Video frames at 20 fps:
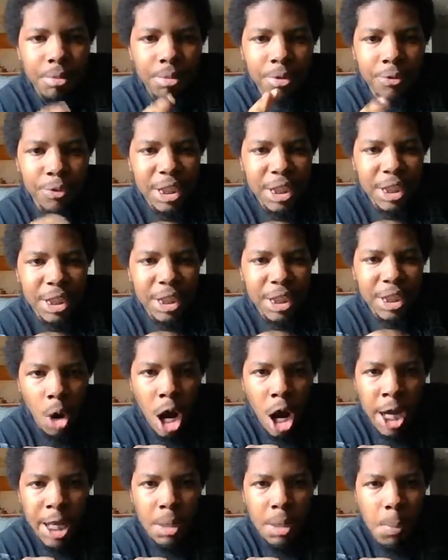Reason
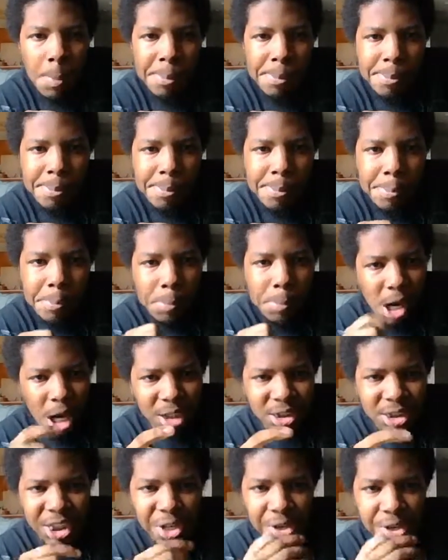why? I'll
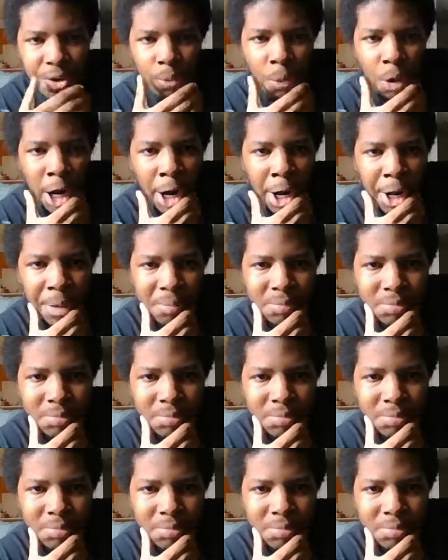tell you why.